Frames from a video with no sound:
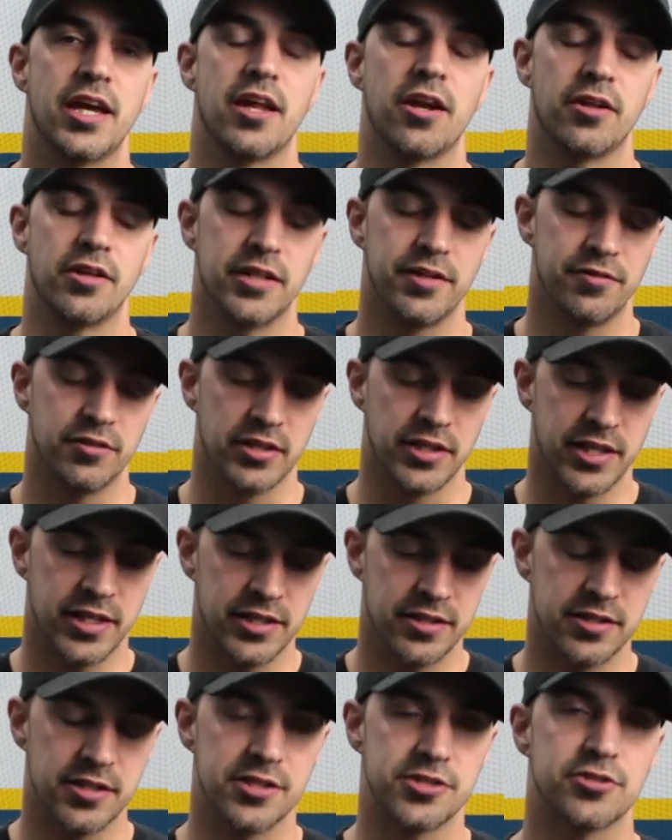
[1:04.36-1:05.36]
and I'll leave a link
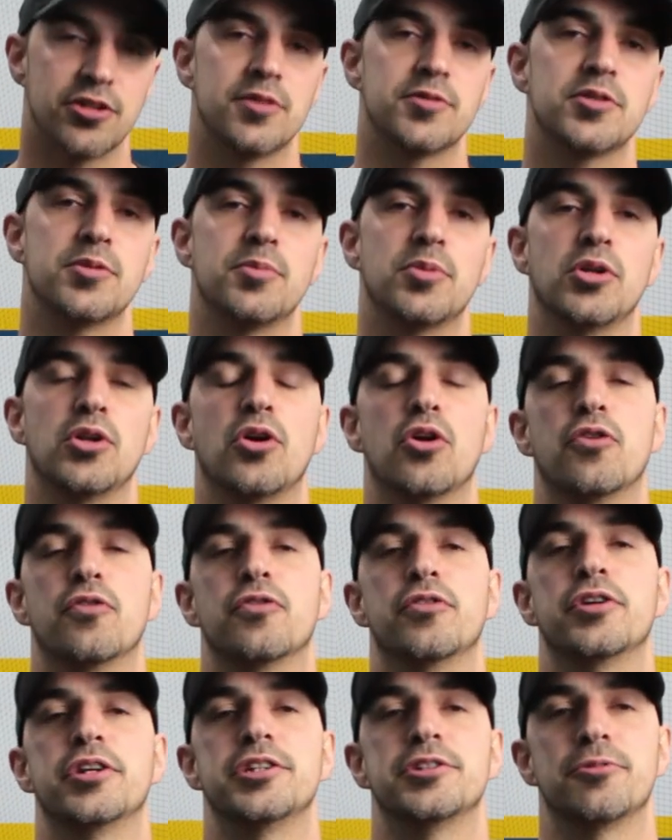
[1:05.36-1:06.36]
in the description below
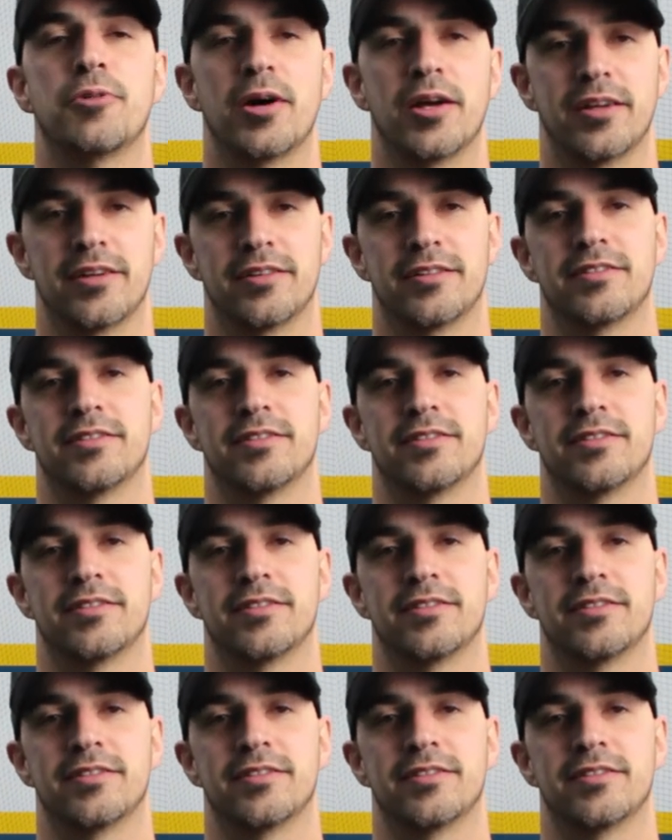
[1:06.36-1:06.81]
for each one.